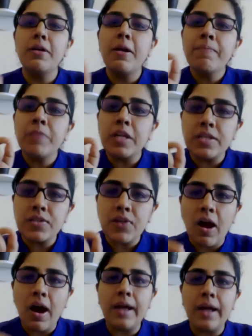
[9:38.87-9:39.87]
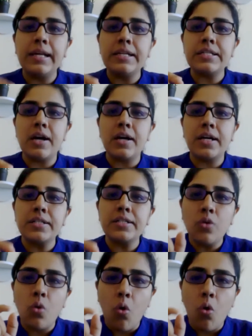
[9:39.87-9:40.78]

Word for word: it is highly targeted